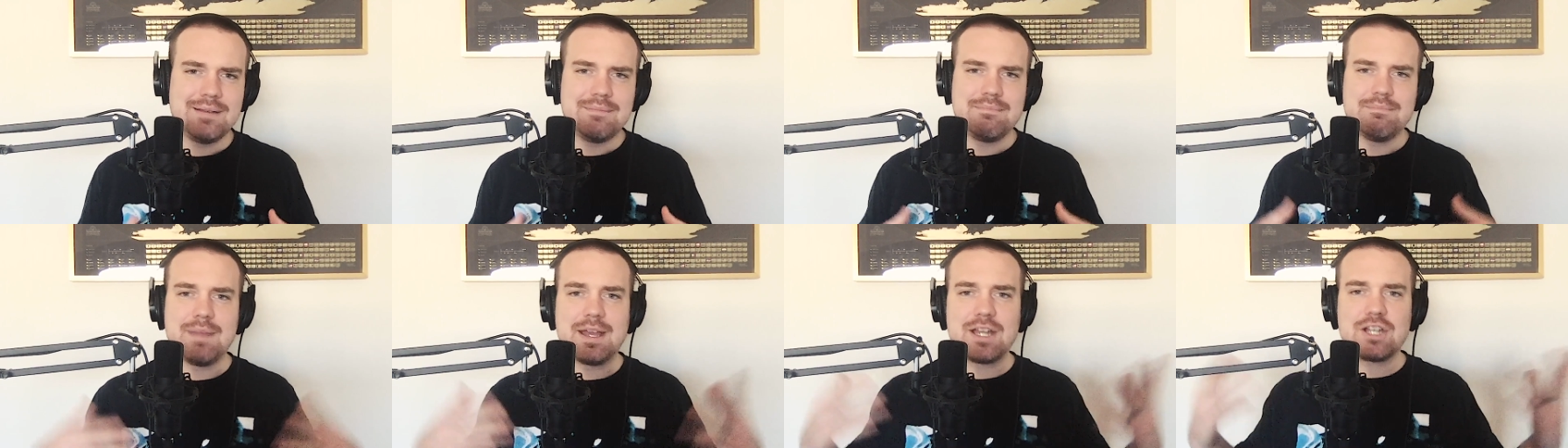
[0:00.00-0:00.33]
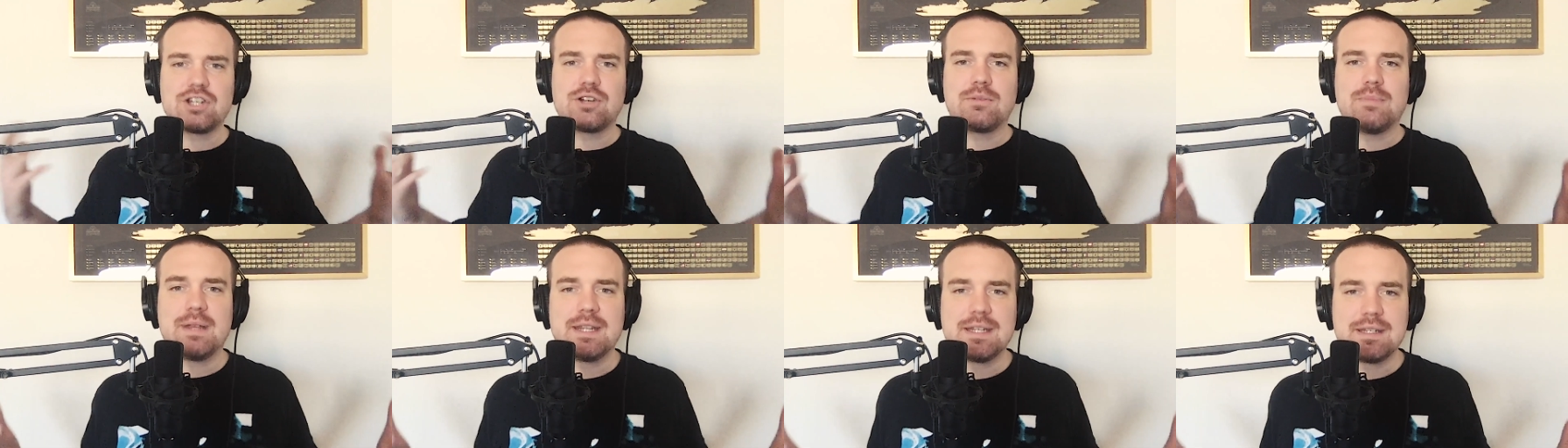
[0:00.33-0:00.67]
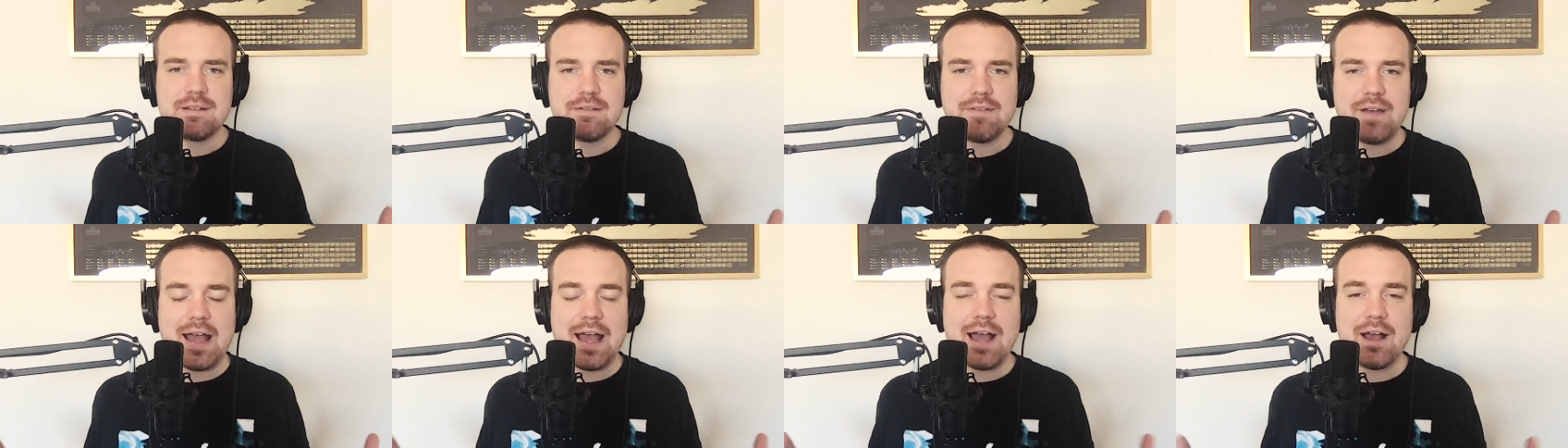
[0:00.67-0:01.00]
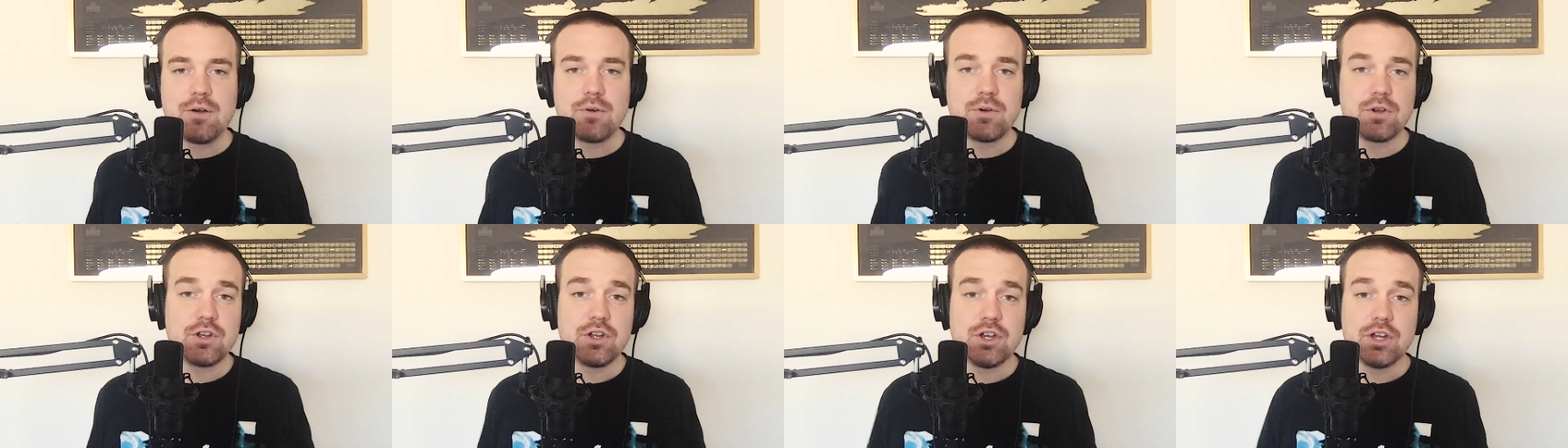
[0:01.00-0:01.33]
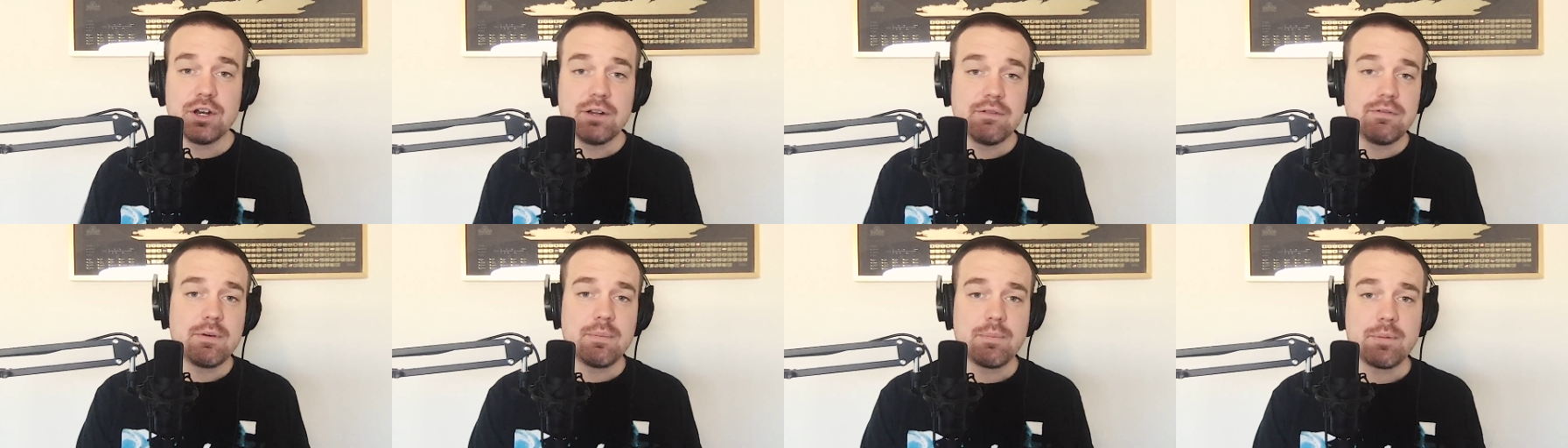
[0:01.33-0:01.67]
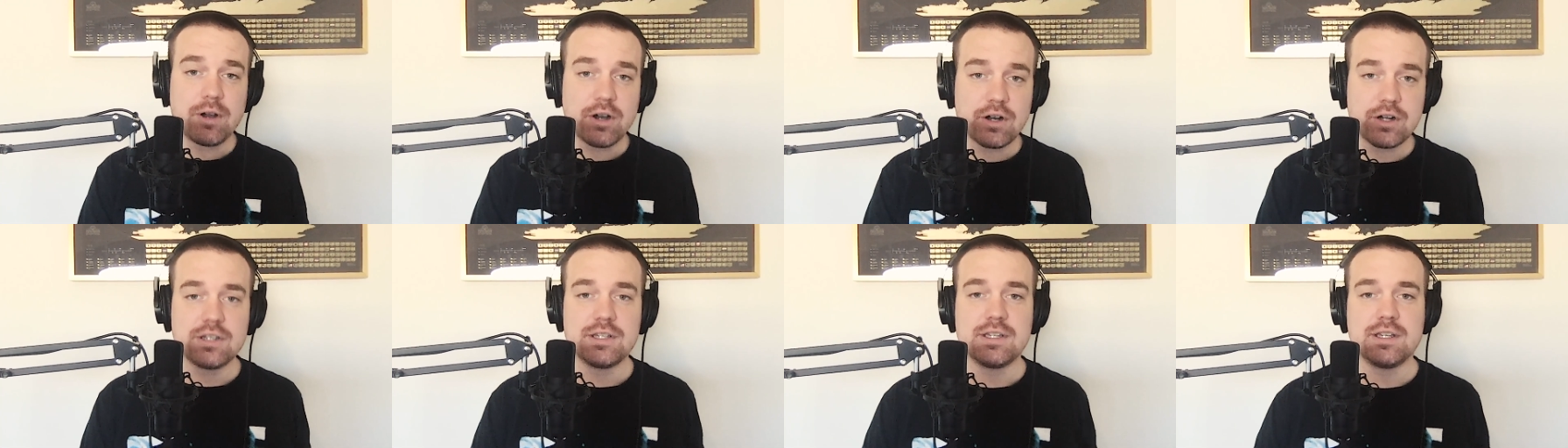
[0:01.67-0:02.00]
measurement of how good of a
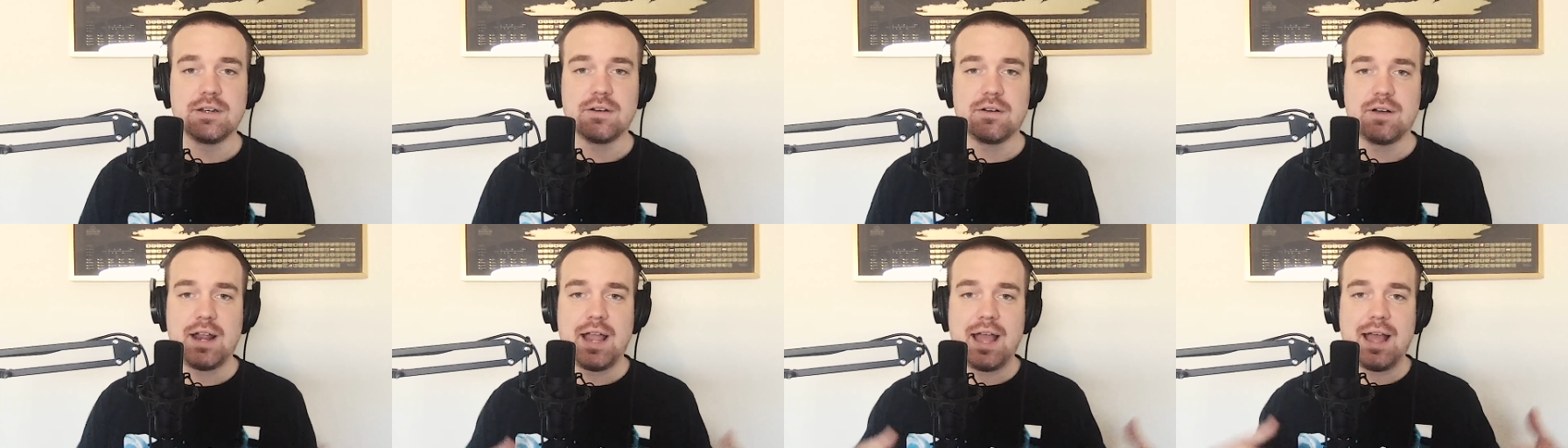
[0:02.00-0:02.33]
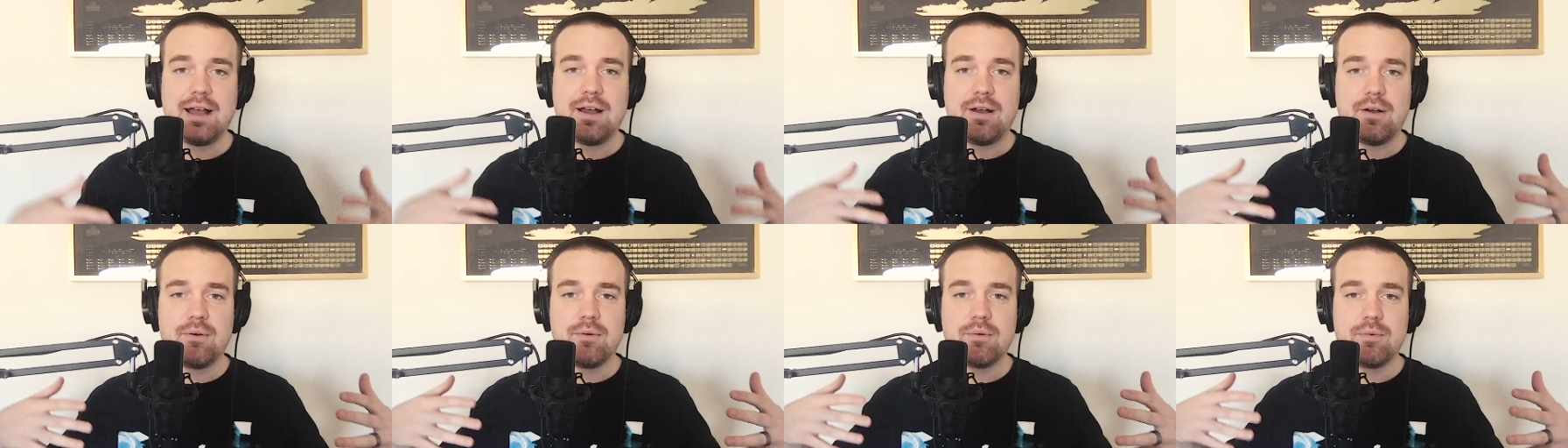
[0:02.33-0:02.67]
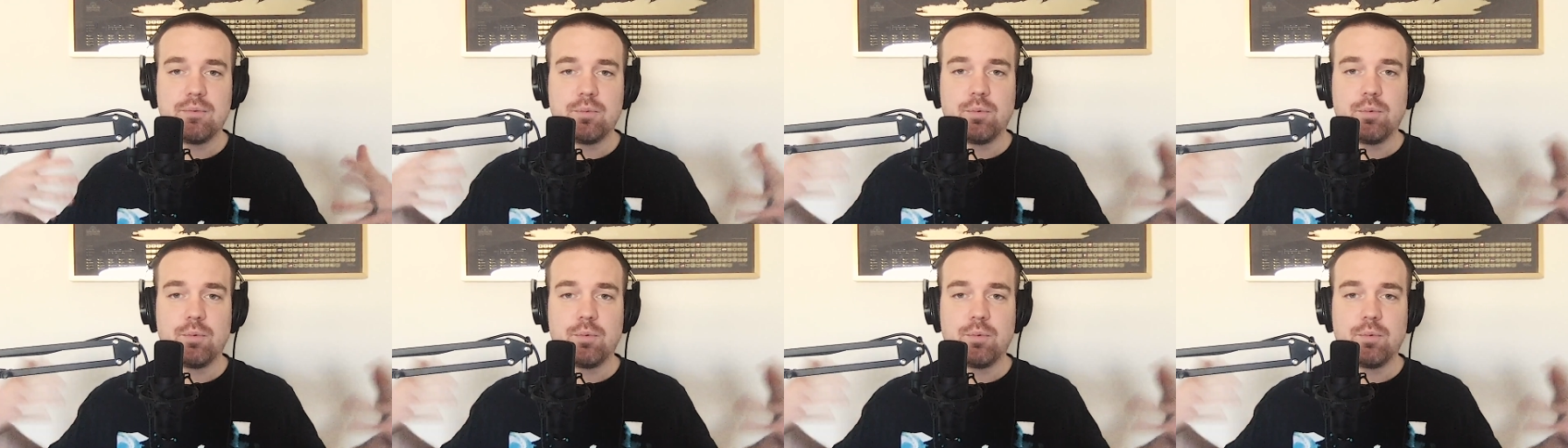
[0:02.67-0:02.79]
person or how